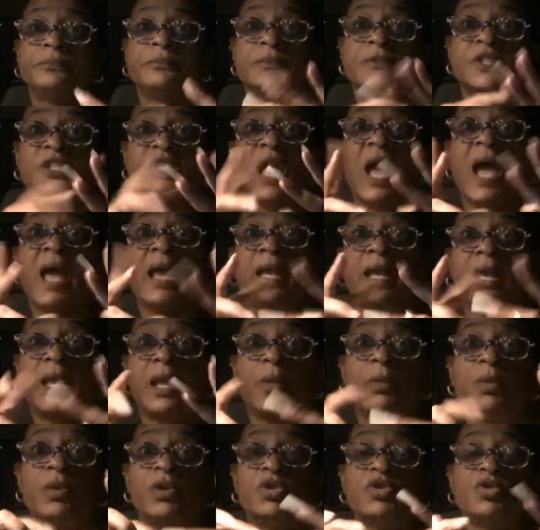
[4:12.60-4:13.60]
sign
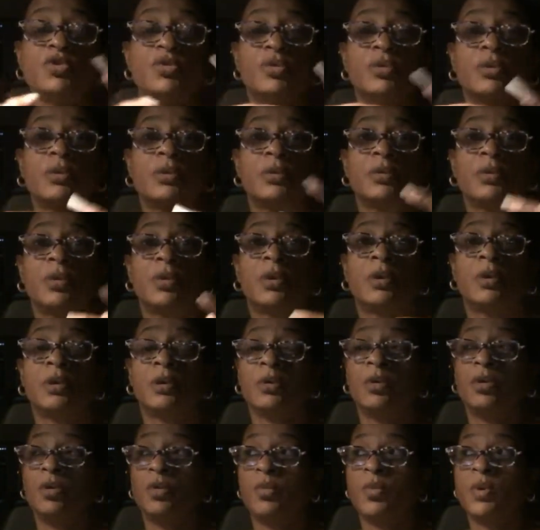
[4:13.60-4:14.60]
language or
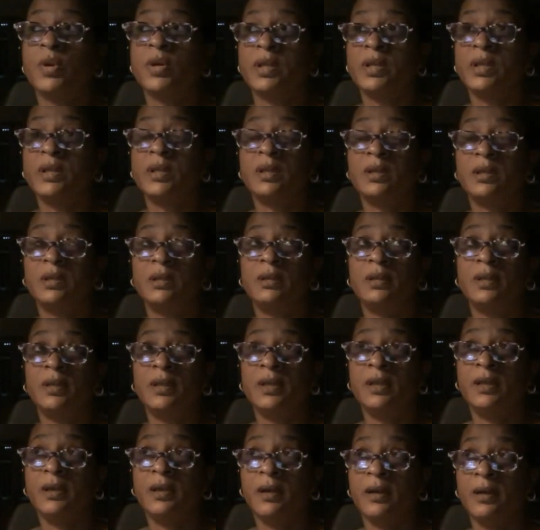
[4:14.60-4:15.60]
one of the
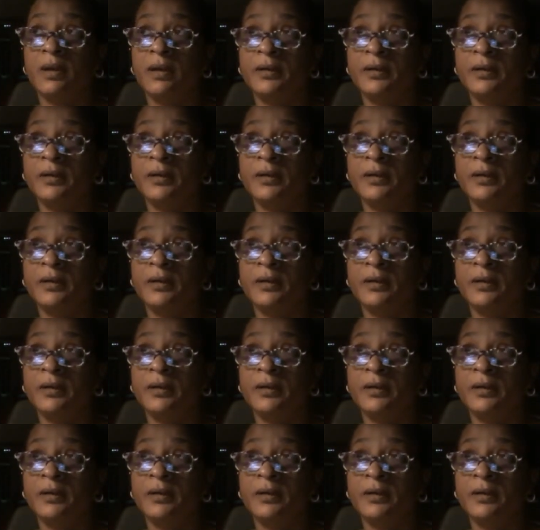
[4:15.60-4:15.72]
you